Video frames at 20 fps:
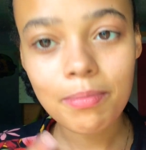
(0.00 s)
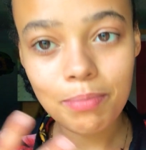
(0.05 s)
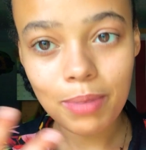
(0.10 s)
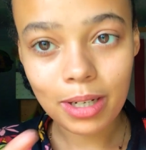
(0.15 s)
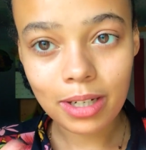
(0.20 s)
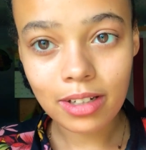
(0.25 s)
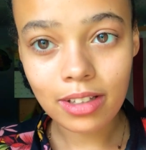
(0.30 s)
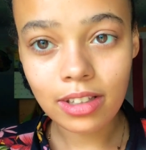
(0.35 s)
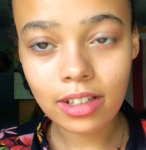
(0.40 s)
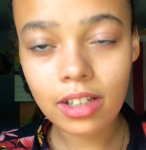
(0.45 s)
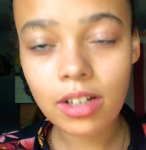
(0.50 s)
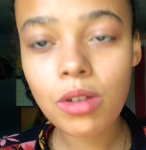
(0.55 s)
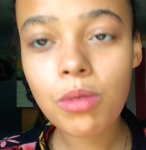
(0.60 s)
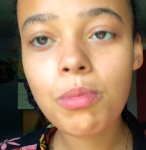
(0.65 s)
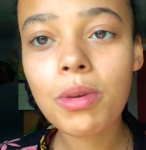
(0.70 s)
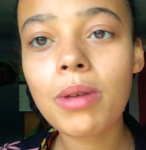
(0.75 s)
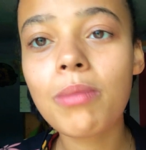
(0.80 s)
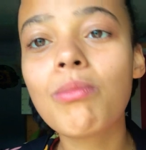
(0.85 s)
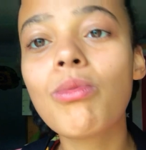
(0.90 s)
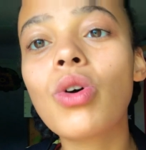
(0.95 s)
but a little
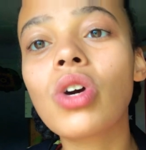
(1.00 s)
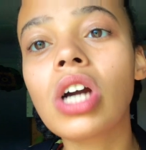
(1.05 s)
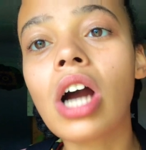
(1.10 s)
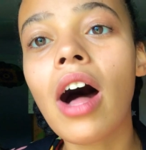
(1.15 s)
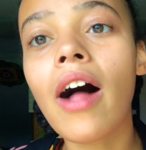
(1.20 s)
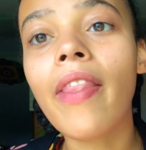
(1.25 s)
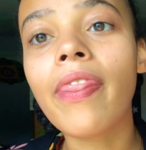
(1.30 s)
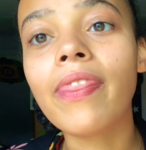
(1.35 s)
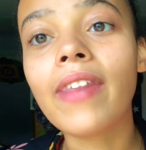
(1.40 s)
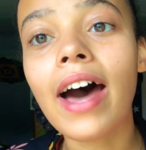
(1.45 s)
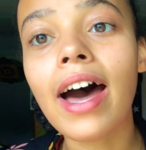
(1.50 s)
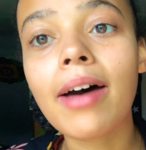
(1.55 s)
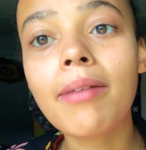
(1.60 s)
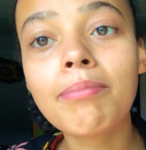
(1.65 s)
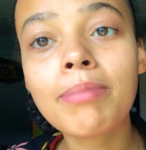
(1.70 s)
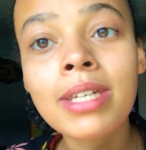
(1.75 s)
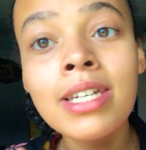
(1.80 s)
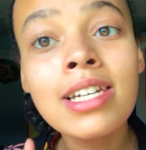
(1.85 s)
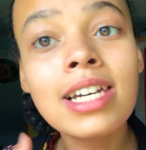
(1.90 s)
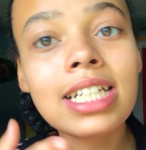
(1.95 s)
bit more on that.
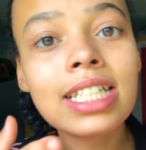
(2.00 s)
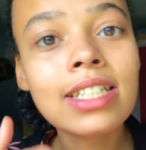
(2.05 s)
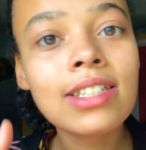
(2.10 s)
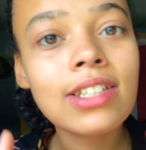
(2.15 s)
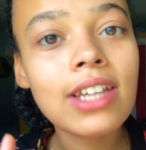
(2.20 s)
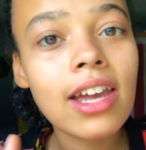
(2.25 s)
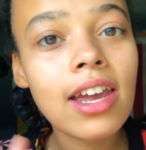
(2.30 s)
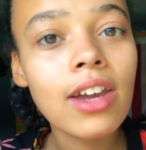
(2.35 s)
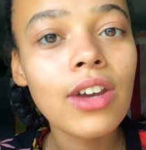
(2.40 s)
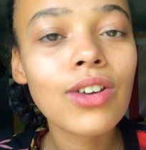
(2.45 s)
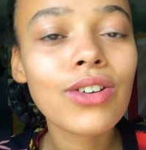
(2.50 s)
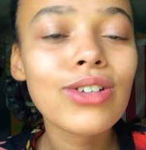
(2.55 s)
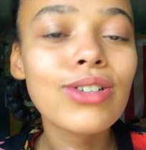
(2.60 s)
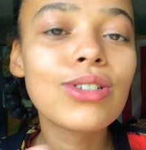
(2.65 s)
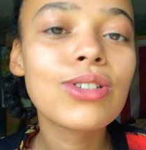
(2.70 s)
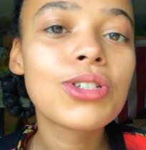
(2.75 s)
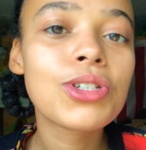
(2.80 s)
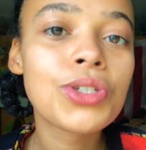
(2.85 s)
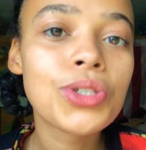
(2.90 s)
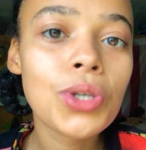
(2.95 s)
Because anger
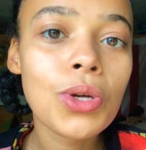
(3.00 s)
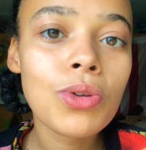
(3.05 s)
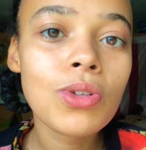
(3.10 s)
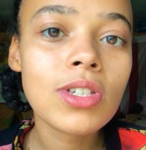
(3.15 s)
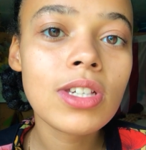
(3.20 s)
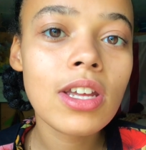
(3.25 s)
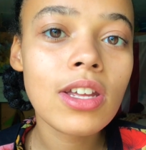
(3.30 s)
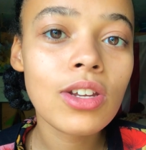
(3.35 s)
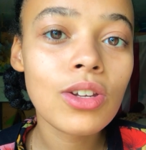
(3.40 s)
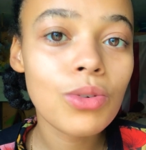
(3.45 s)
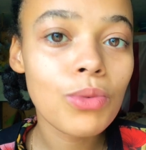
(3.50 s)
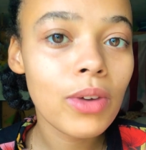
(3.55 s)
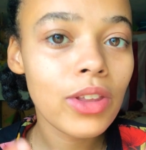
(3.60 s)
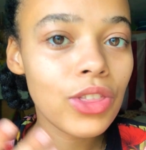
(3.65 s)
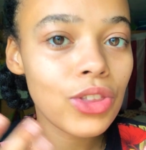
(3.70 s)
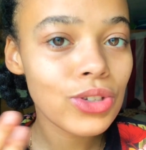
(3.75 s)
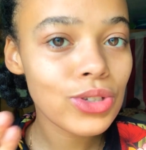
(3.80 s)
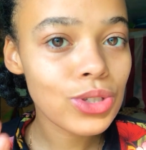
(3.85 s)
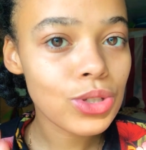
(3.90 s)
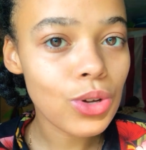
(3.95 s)
is associated
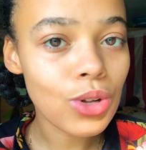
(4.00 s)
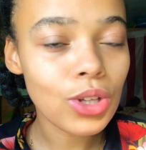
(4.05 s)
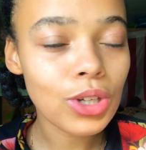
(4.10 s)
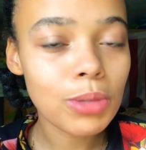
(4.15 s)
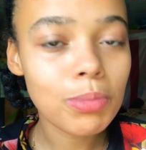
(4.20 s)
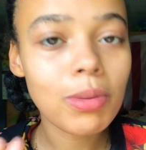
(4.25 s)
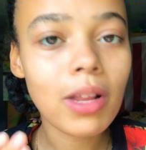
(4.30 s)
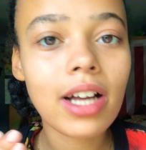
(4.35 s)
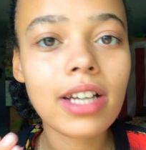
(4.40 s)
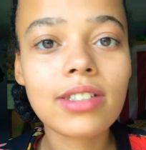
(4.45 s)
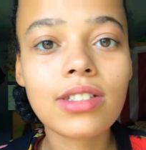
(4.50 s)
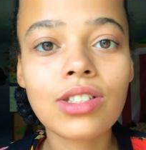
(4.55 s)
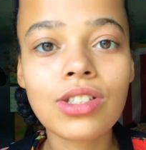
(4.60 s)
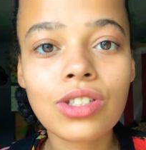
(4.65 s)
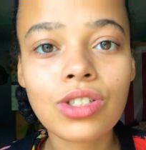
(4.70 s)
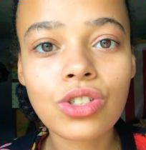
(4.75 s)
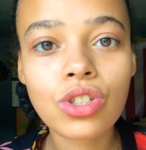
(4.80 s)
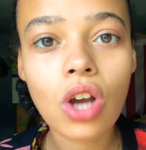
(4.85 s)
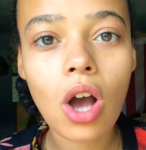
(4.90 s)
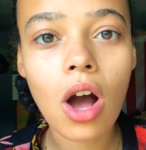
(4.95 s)
with the solar
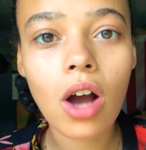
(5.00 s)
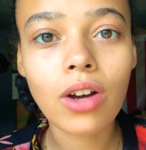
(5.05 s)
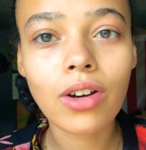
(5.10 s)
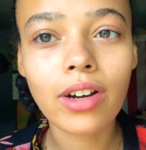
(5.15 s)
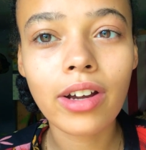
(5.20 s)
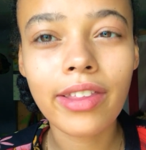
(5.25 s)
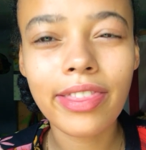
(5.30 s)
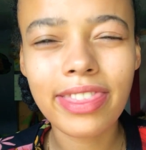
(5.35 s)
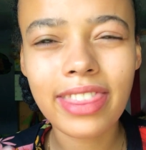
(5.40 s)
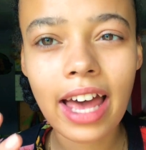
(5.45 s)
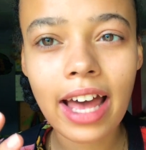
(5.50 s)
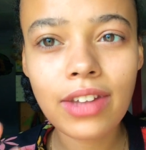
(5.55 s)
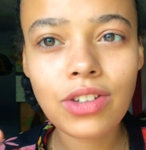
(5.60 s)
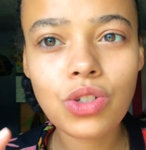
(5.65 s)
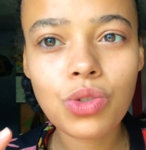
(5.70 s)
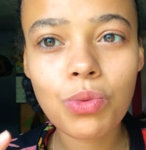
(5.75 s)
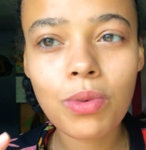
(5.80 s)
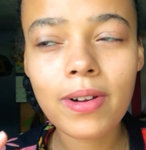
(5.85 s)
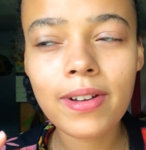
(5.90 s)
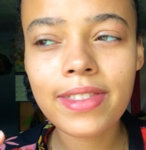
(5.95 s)
plexus chakra,
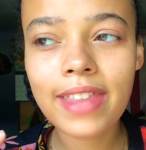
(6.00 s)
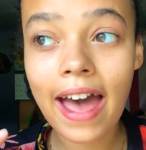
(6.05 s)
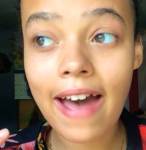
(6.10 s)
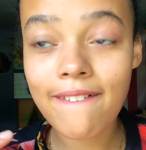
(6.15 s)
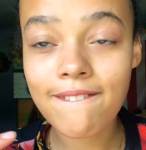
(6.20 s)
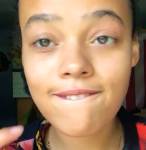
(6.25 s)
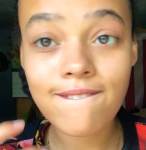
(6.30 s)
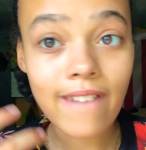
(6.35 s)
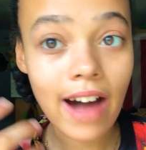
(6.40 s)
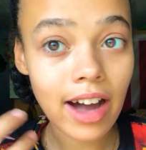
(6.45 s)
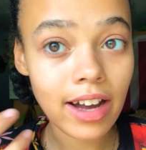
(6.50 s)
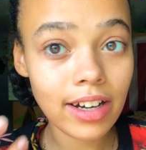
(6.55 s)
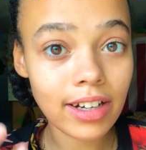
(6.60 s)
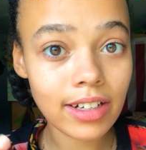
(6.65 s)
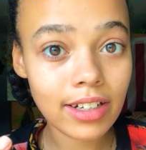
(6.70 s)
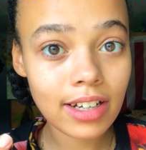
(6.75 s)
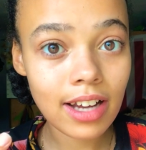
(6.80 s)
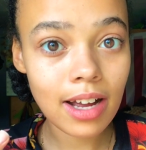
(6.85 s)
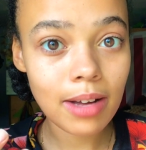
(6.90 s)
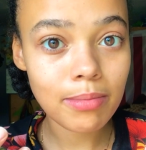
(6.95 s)
that's where that
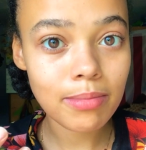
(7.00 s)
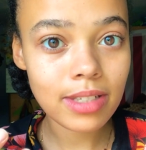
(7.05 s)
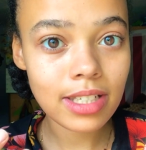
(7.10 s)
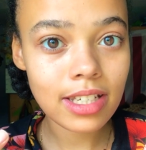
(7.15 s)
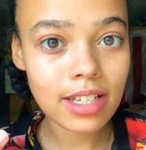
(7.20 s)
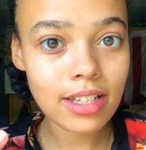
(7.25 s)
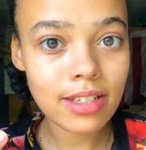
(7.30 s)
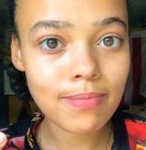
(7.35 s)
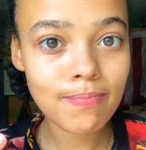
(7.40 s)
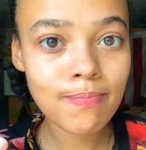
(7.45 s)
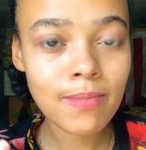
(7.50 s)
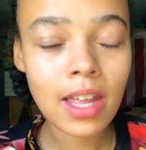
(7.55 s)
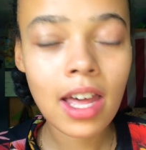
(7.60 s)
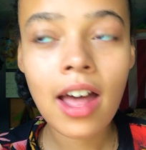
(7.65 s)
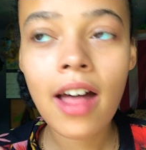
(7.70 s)
fire comes in.